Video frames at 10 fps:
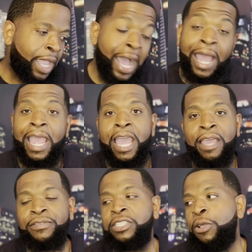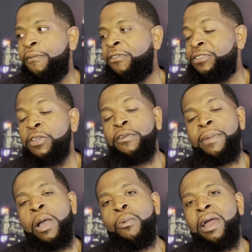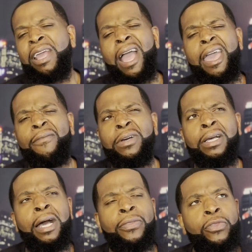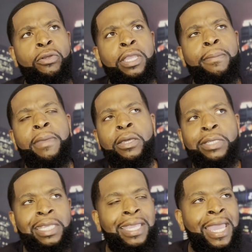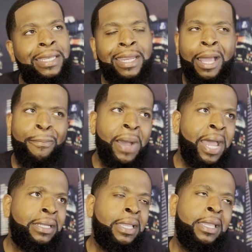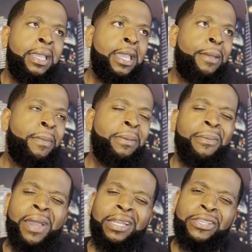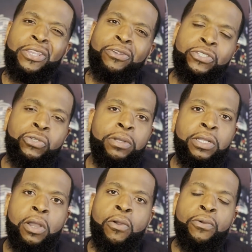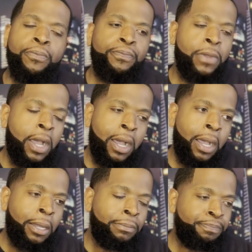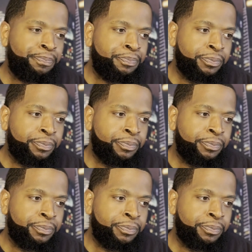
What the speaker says: I have Silver Mountain Water. I have a 30 ml decant that I bought maybe about a year or two ago. Um,